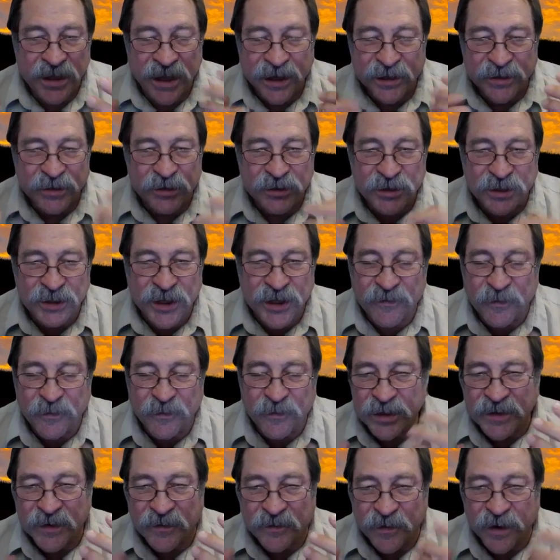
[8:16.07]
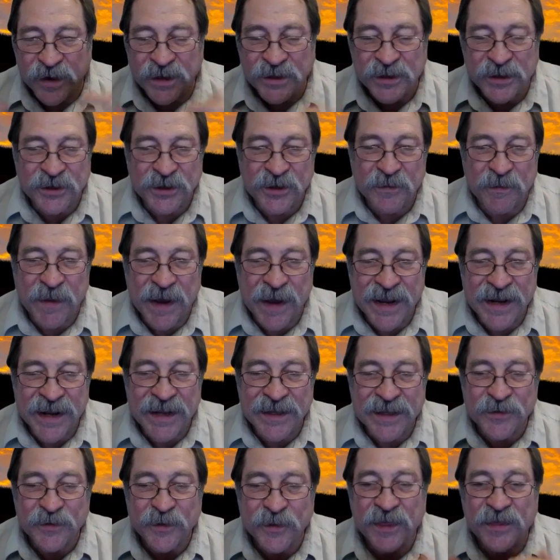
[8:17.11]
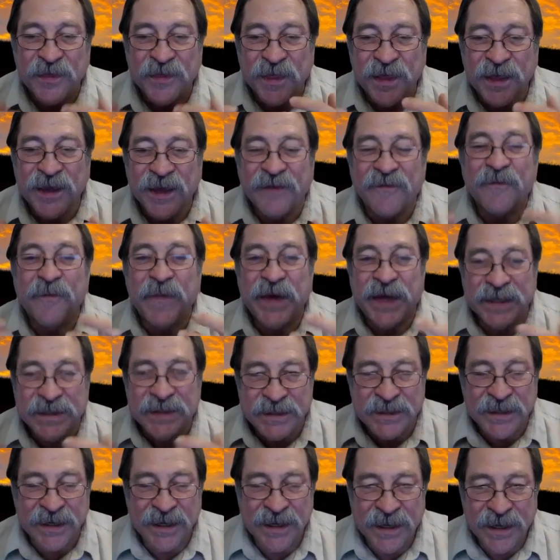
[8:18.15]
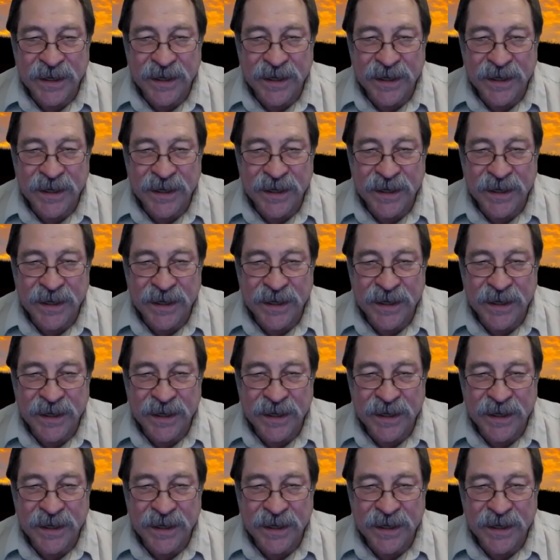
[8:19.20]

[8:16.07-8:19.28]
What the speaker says: extra stuff words up front that your mind doesn't really think of. Miss.